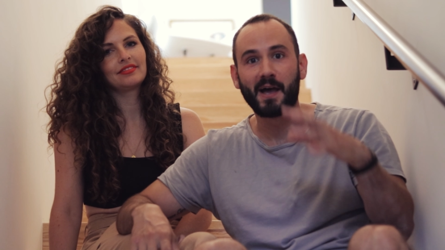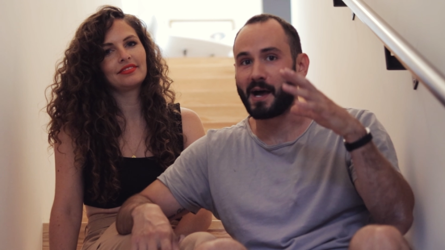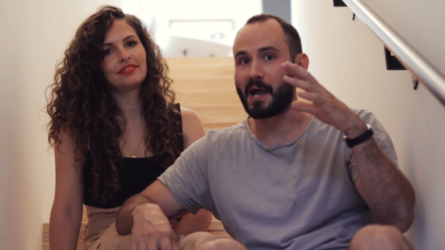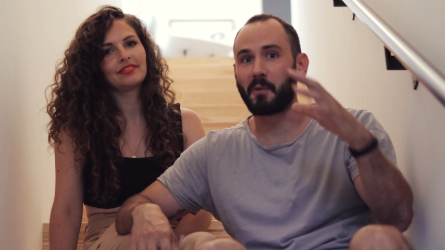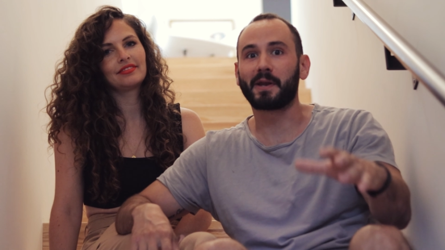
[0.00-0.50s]

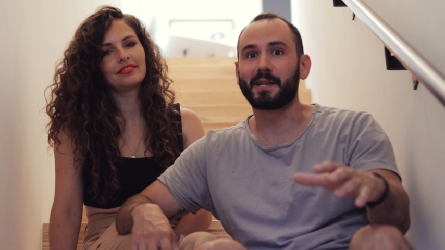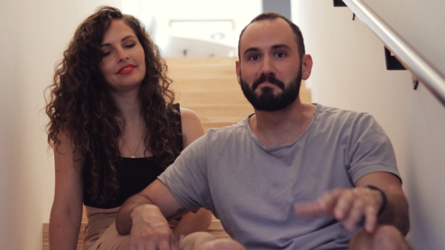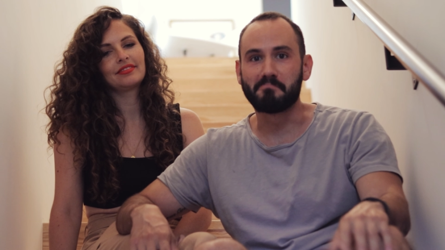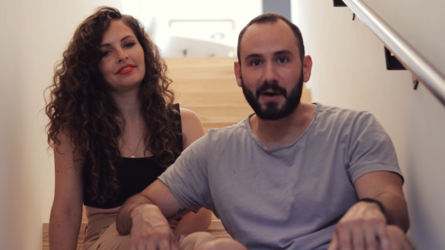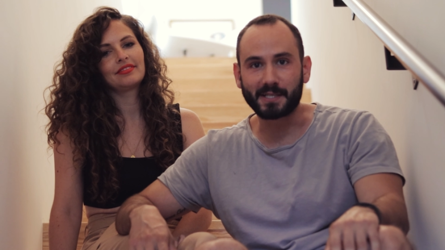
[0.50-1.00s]
Speaker 1: I waited
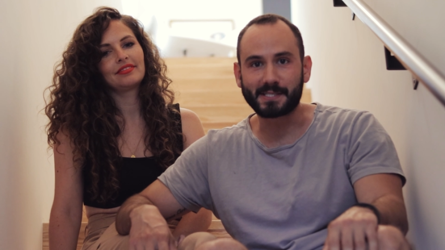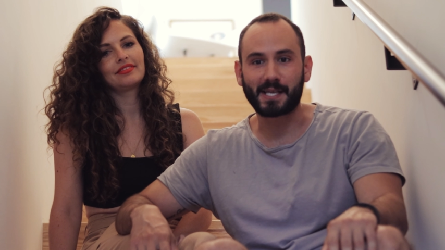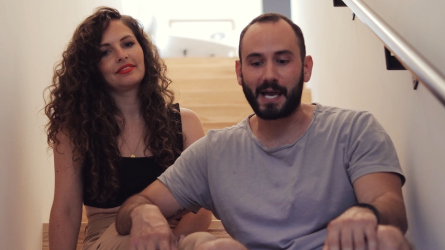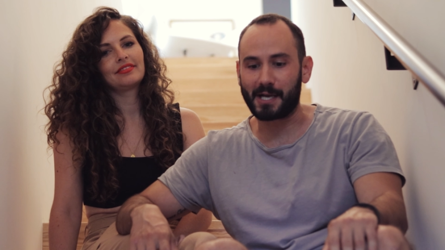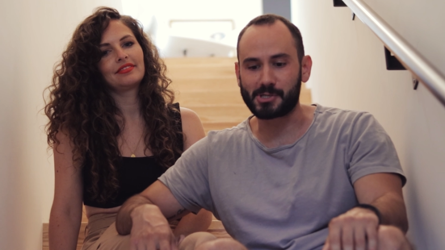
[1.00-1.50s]
months to
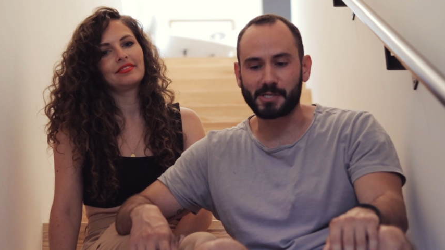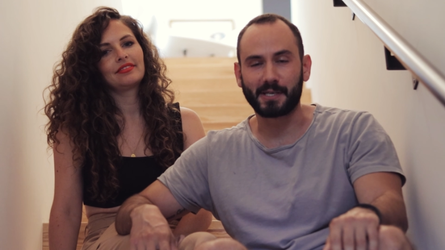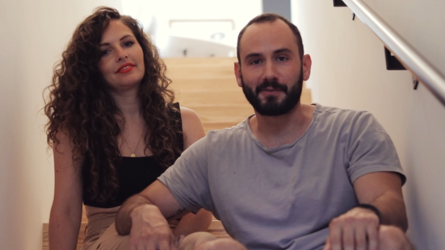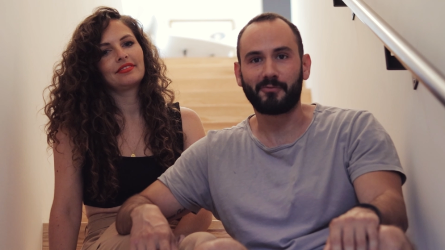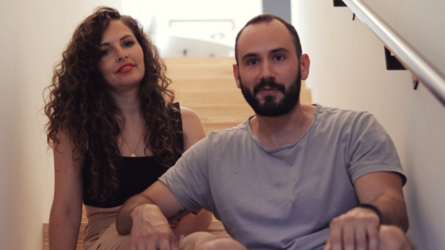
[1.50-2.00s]
actually
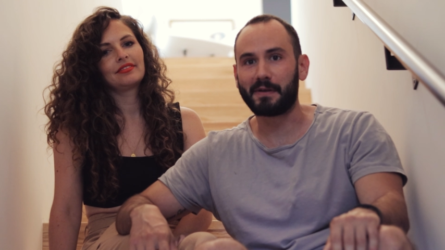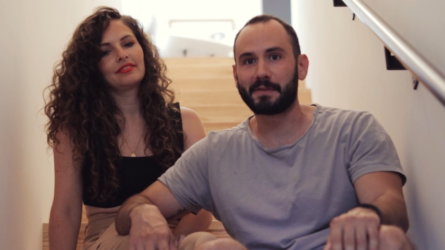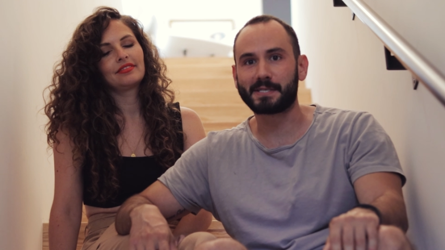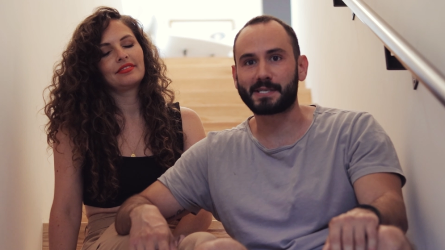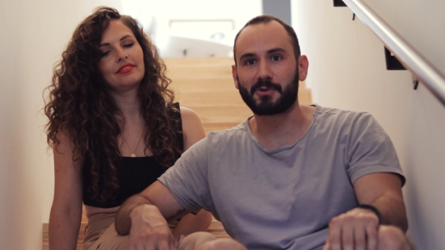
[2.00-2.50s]
film
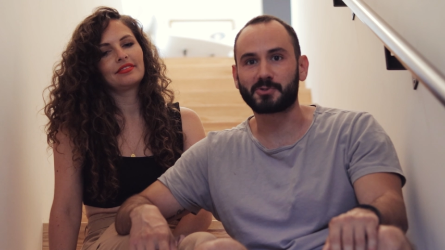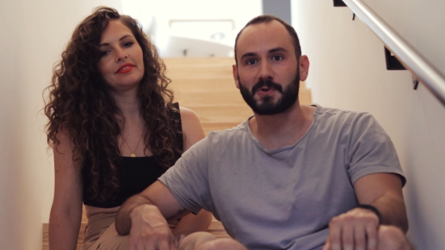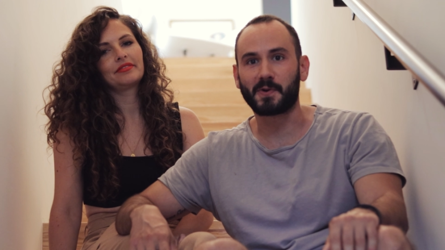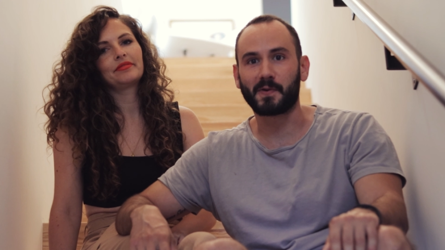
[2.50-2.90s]
this outro,